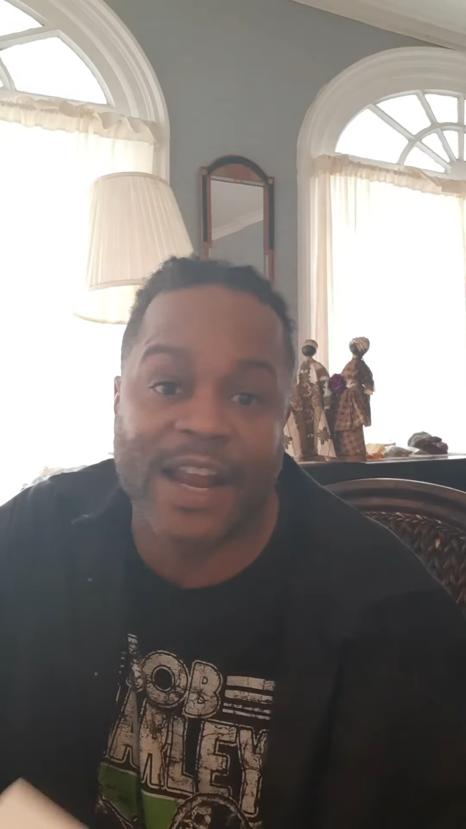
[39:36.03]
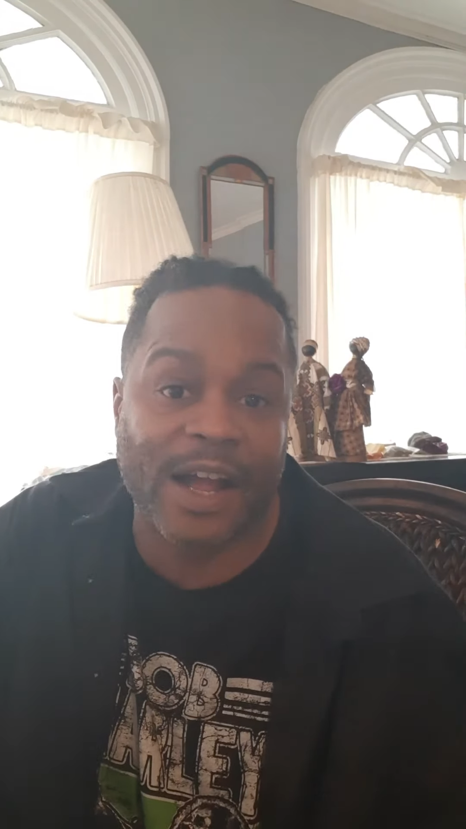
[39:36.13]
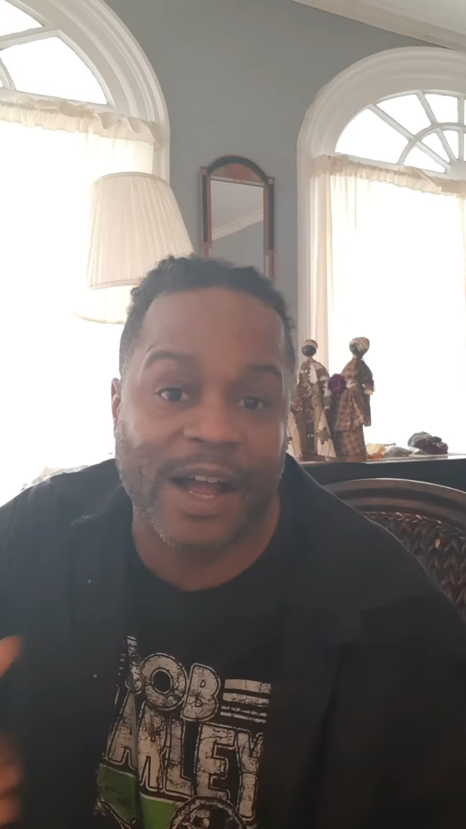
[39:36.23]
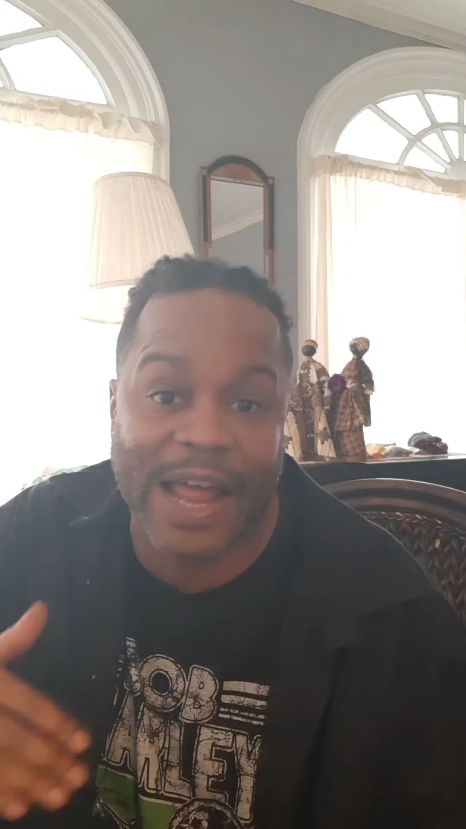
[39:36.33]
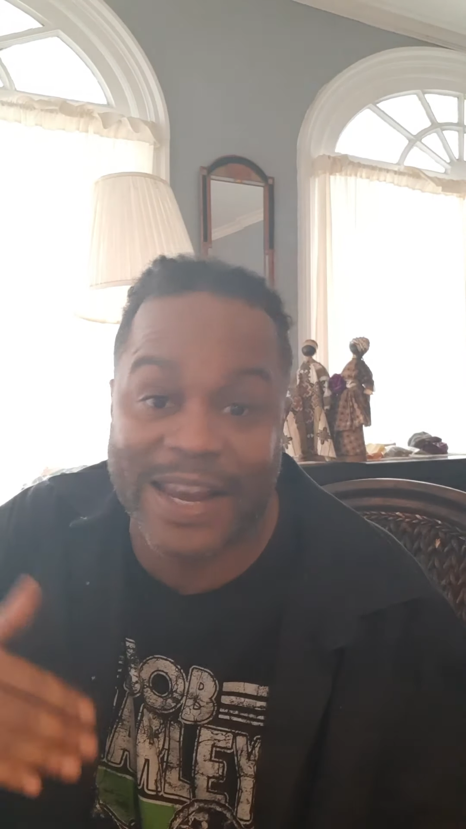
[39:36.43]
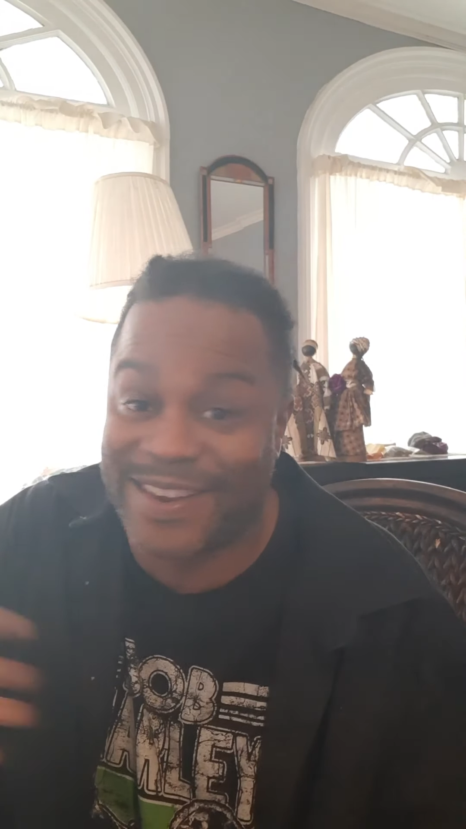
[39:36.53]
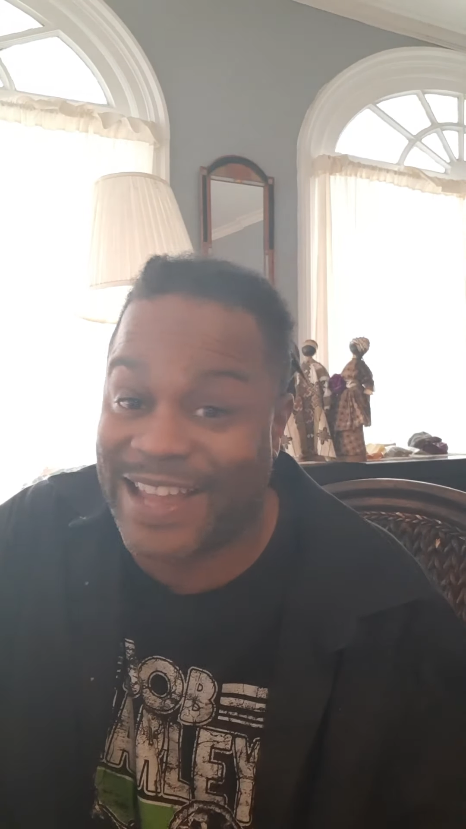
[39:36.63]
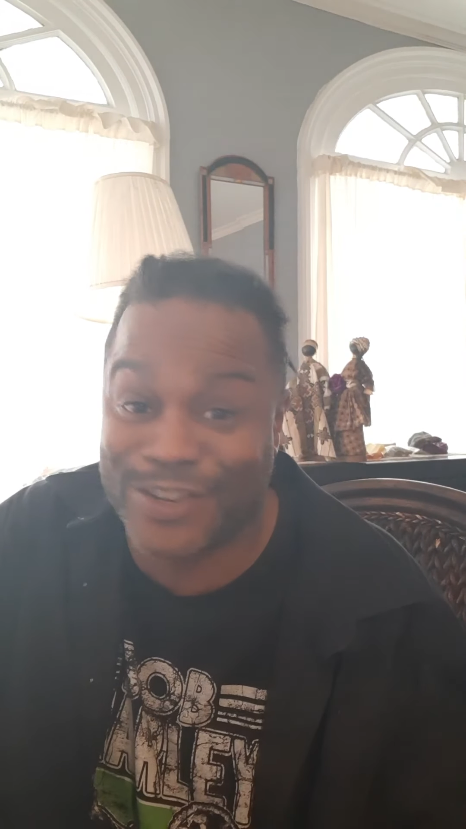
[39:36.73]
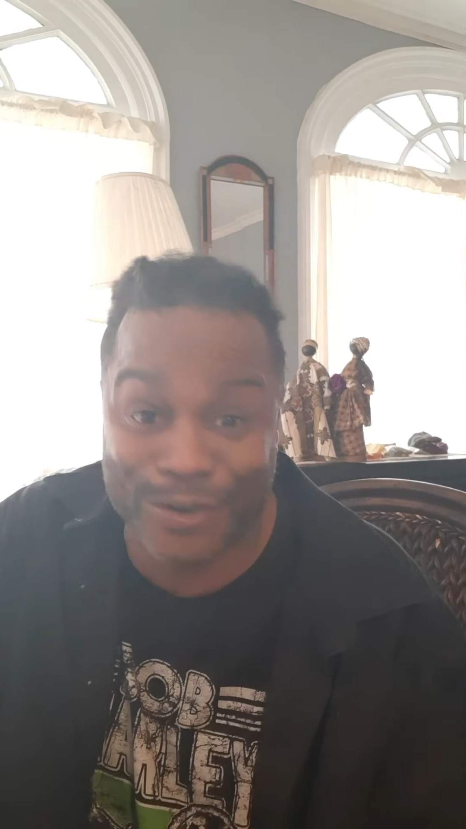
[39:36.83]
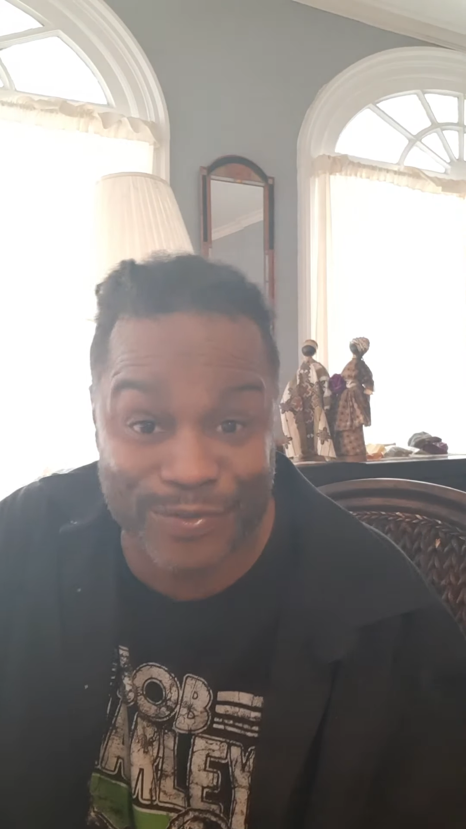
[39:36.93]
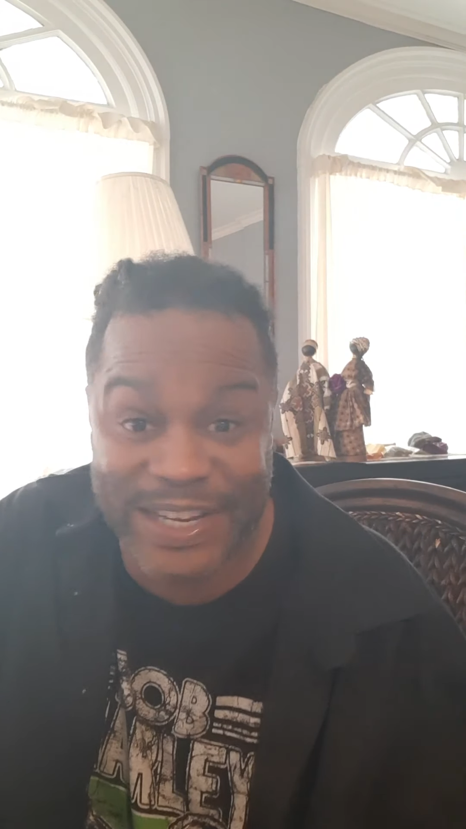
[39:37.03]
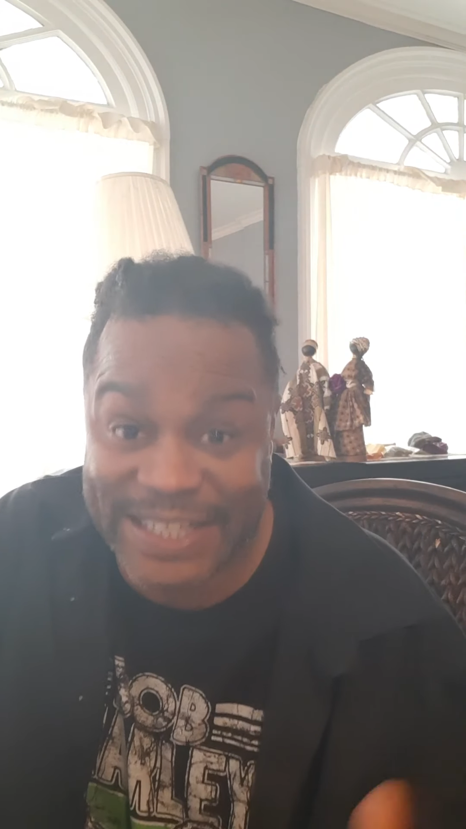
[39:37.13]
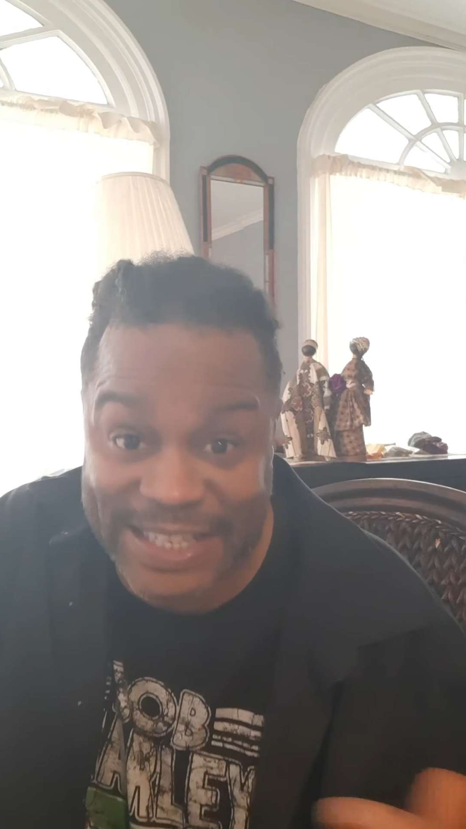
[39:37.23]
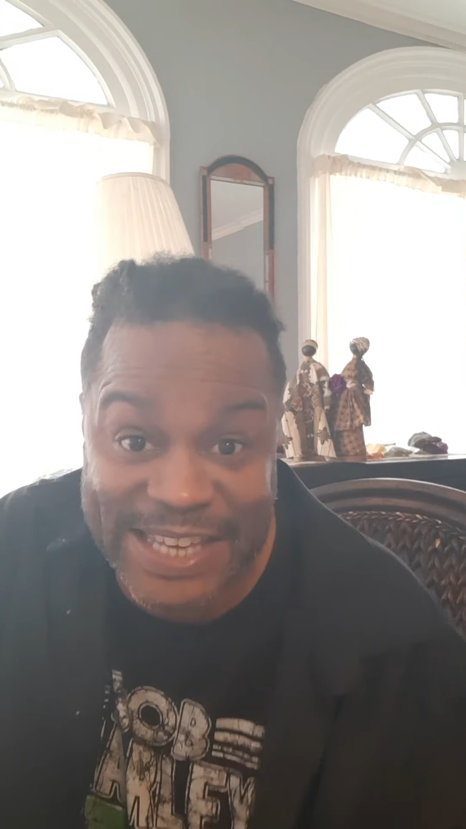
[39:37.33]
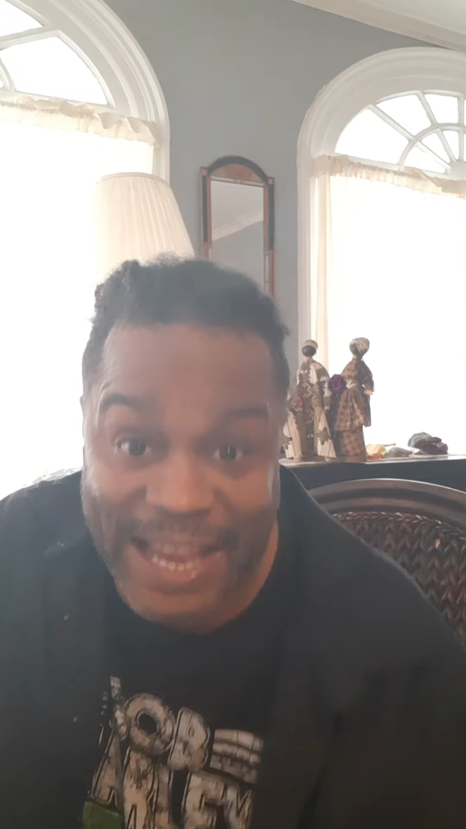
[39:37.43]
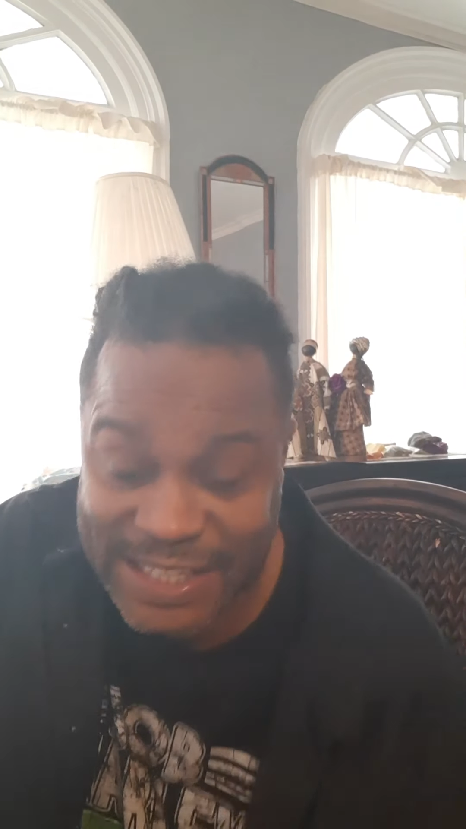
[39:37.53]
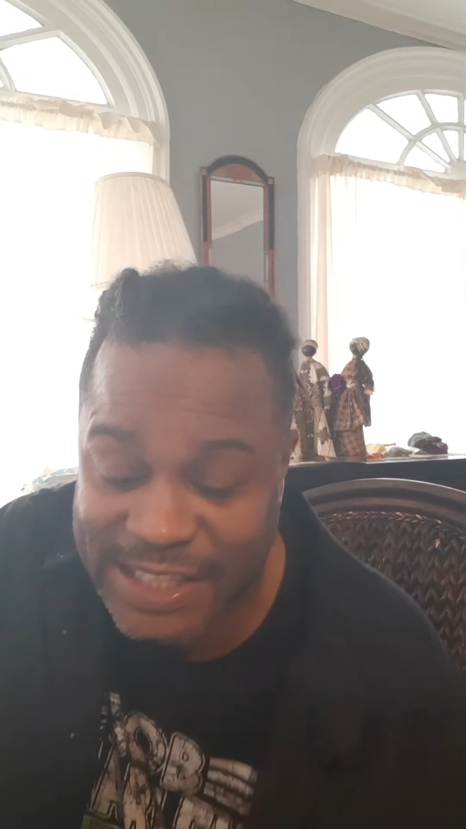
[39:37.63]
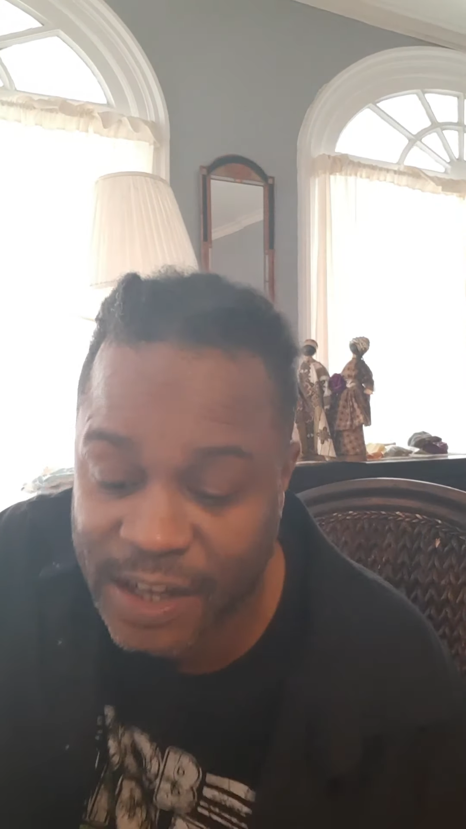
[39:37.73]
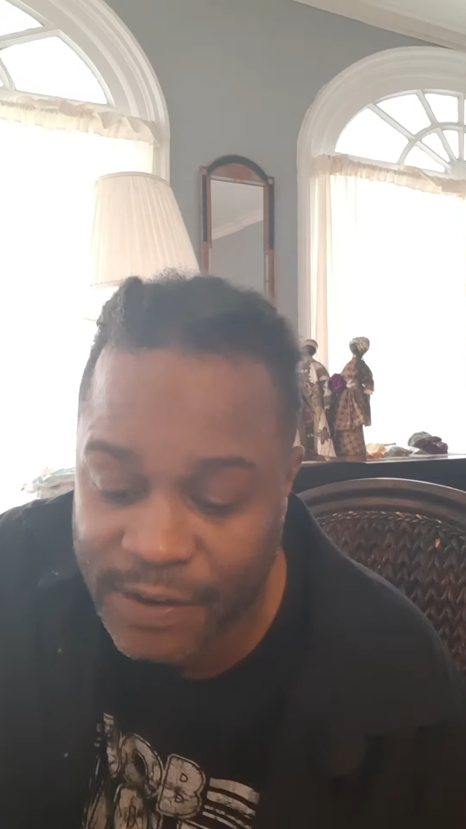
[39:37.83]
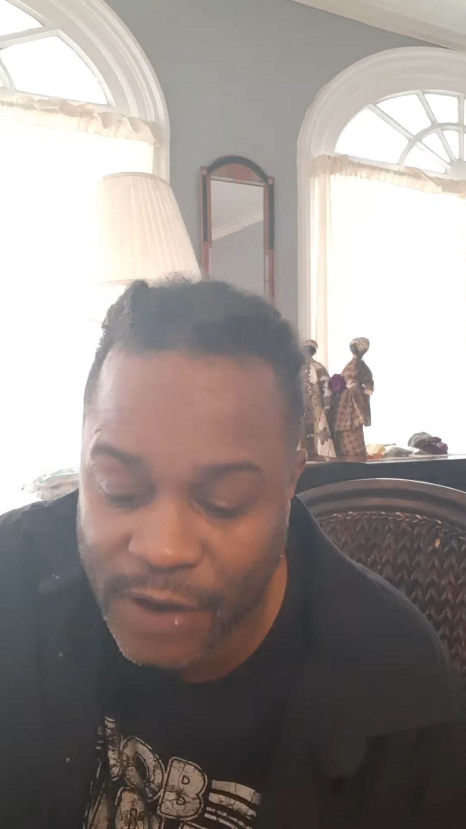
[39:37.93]
I'd like you to read the text
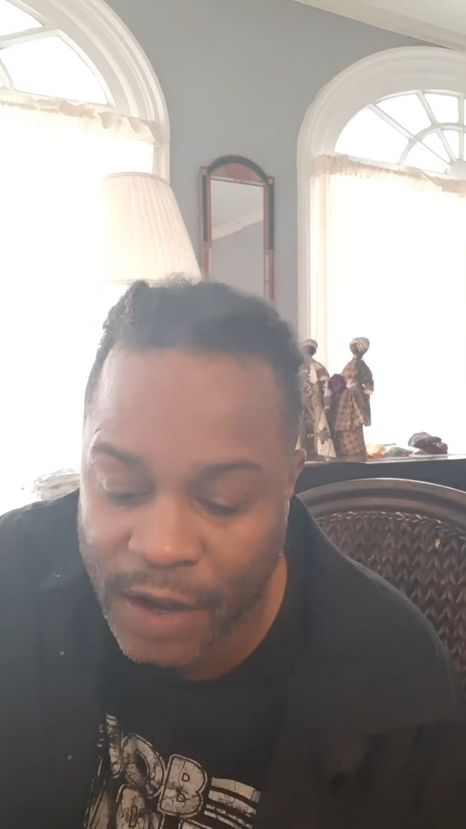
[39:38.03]
of